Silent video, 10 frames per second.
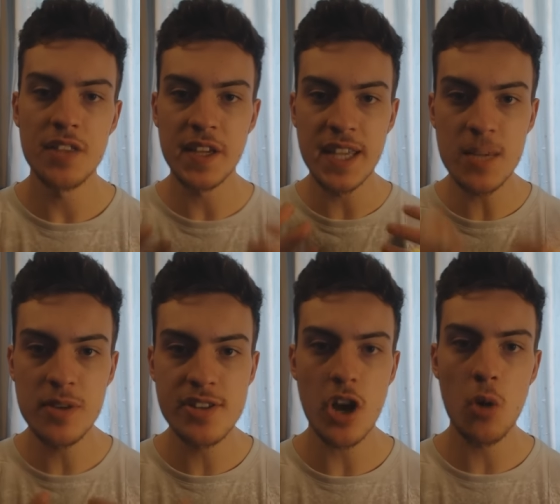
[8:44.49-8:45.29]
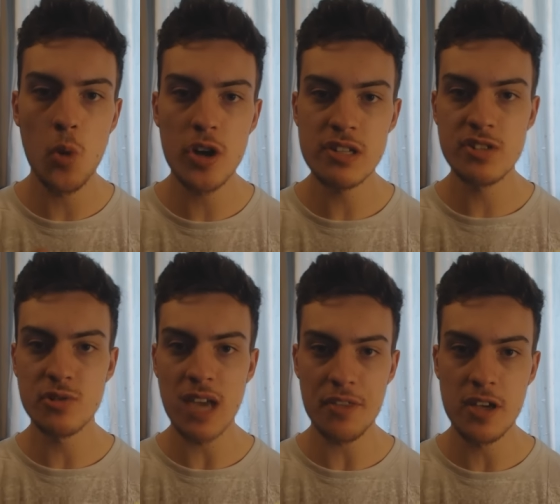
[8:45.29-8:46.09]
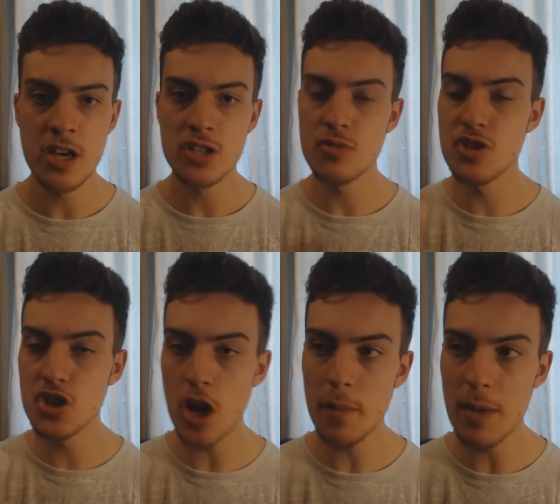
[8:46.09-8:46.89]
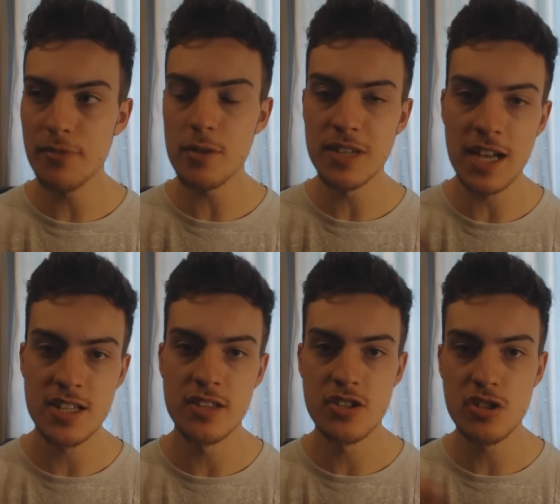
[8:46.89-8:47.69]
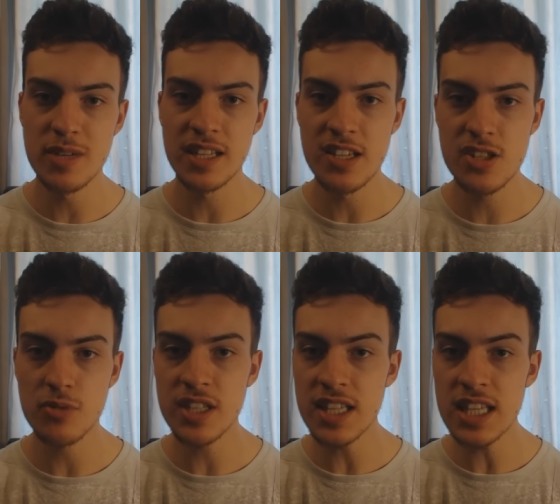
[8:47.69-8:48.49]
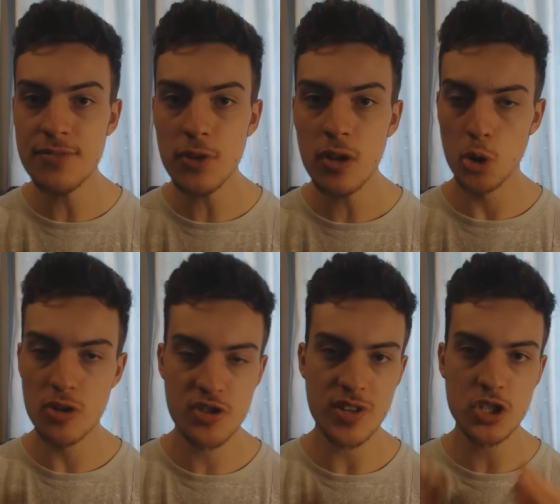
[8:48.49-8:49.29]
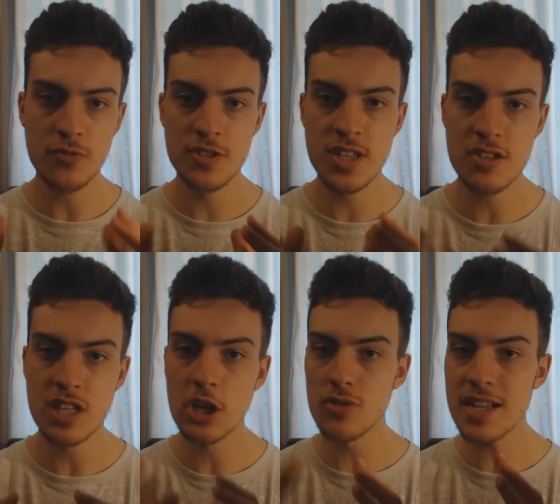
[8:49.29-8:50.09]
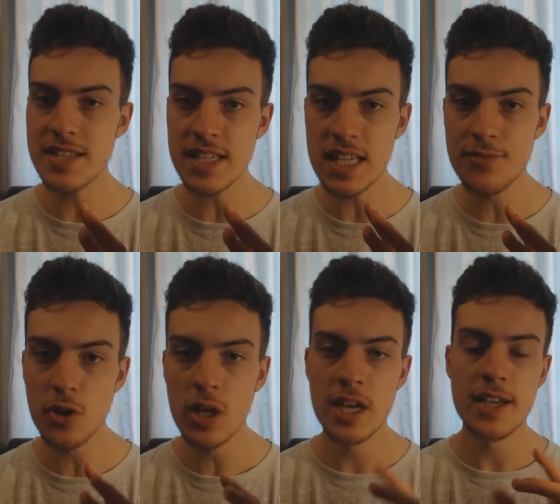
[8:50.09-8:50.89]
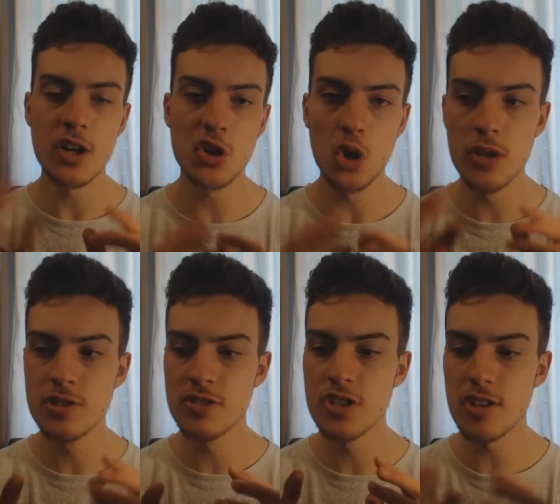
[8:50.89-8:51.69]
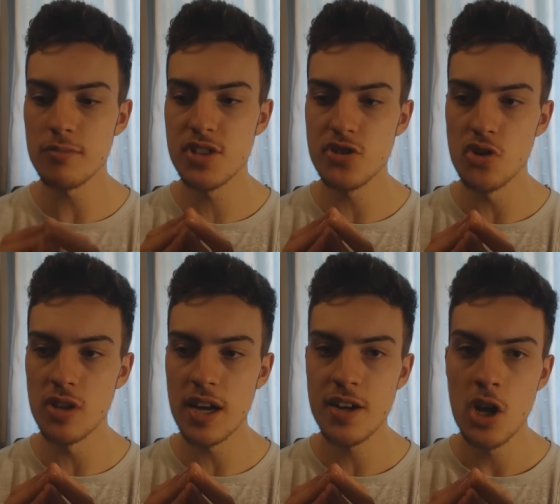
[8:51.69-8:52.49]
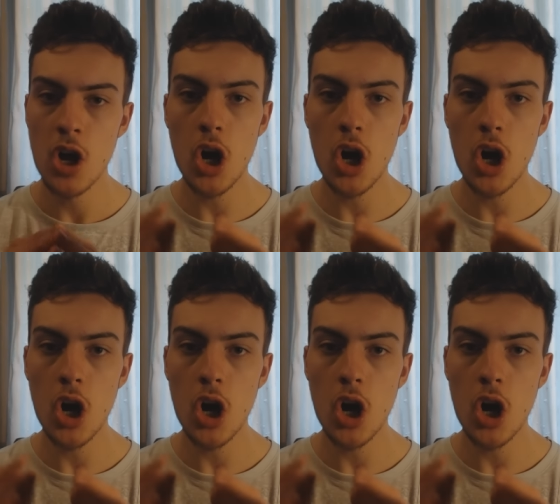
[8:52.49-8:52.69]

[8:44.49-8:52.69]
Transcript: and the Keepers are working together to stop them from getting the summoning key. So the evil, or as Richtofen says, the greater evil in our Call of Duty Zombie storyline